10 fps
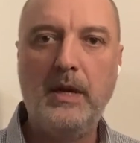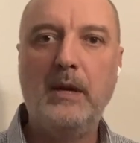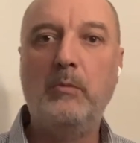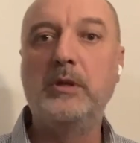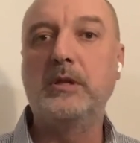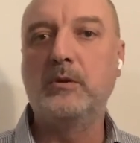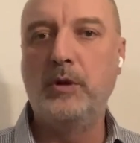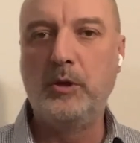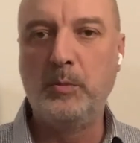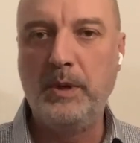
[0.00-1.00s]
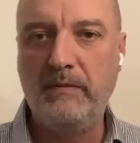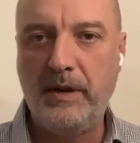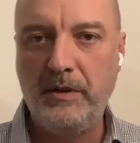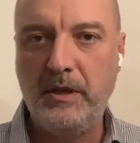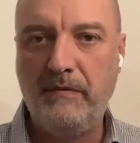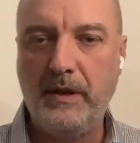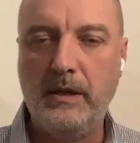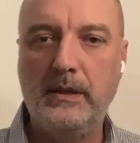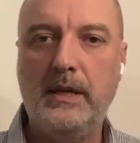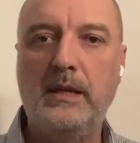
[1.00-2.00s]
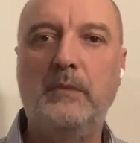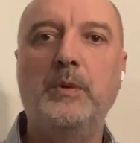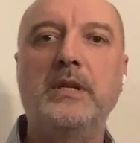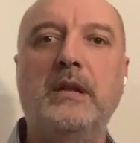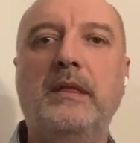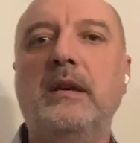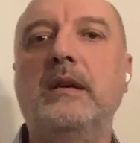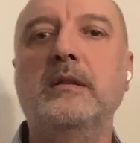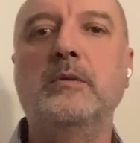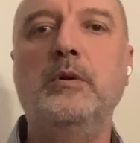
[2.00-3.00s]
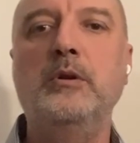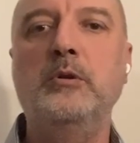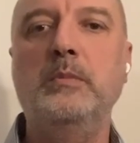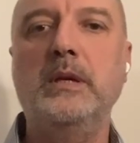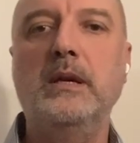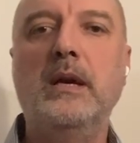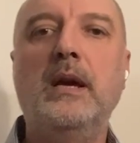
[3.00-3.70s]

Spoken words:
which is going to be very difficult, and which I think is going to be